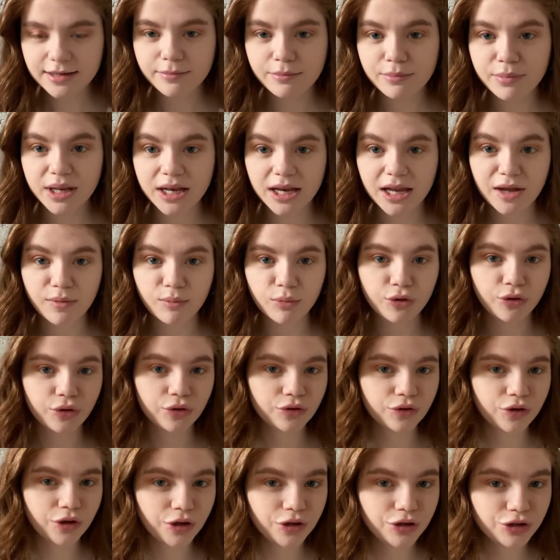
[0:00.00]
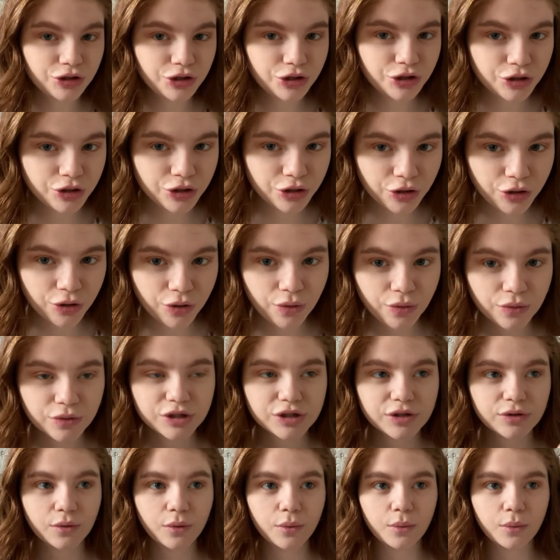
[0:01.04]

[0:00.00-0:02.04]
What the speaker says: been able to choose